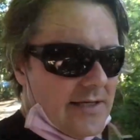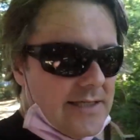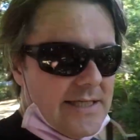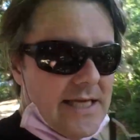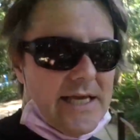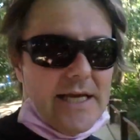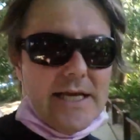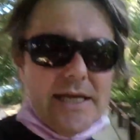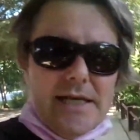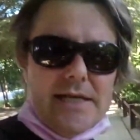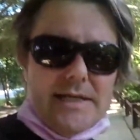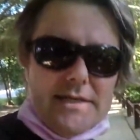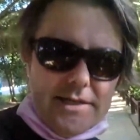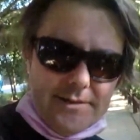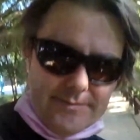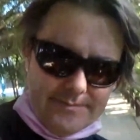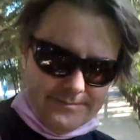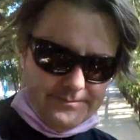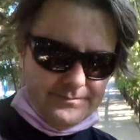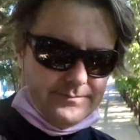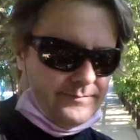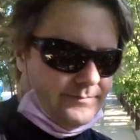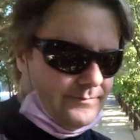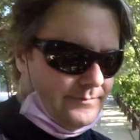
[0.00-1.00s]
take it easy.
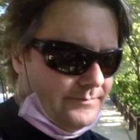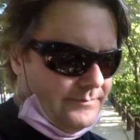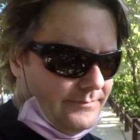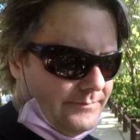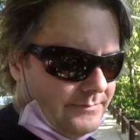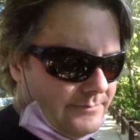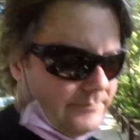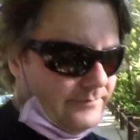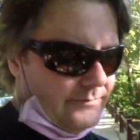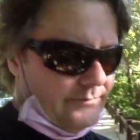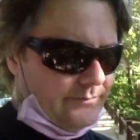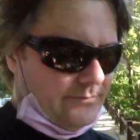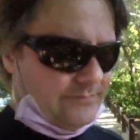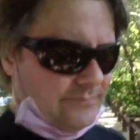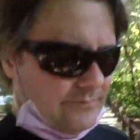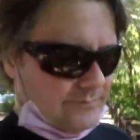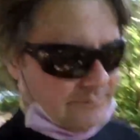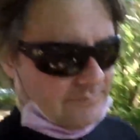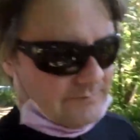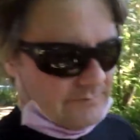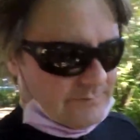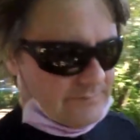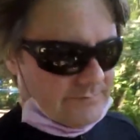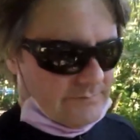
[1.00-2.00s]
Mm.
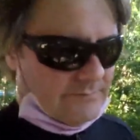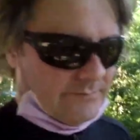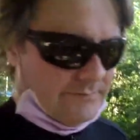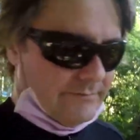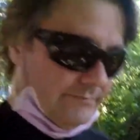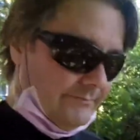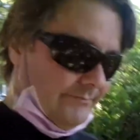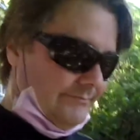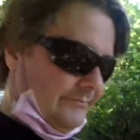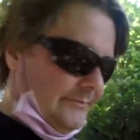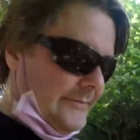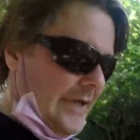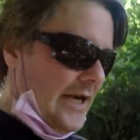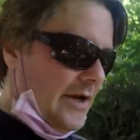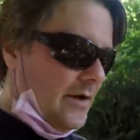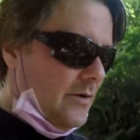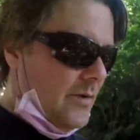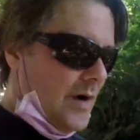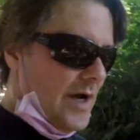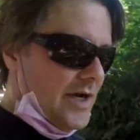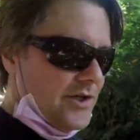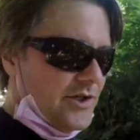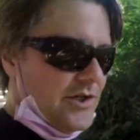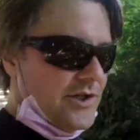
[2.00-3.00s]
Any
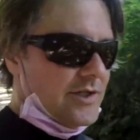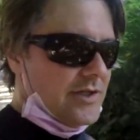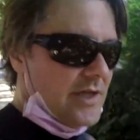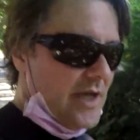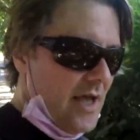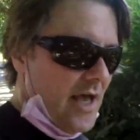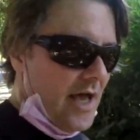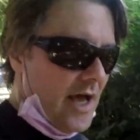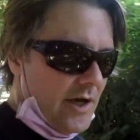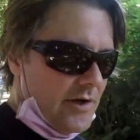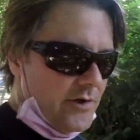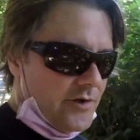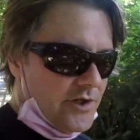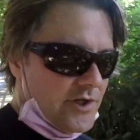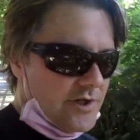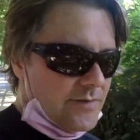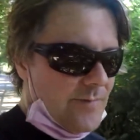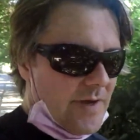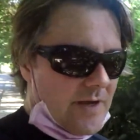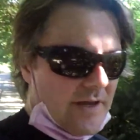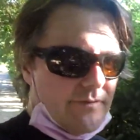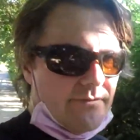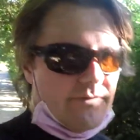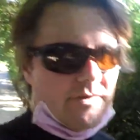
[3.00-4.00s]
questions? I usually just
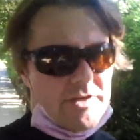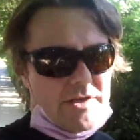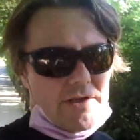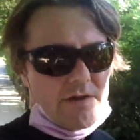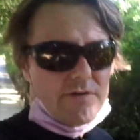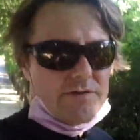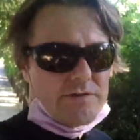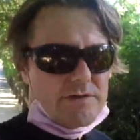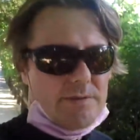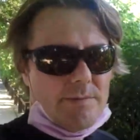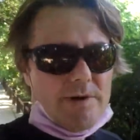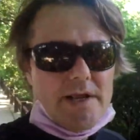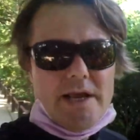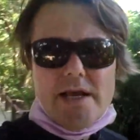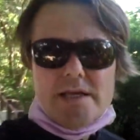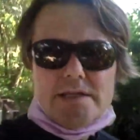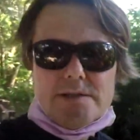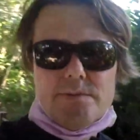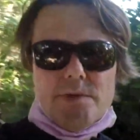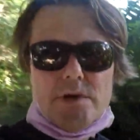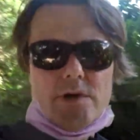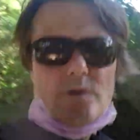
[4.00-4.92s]
make a video if somebody asks me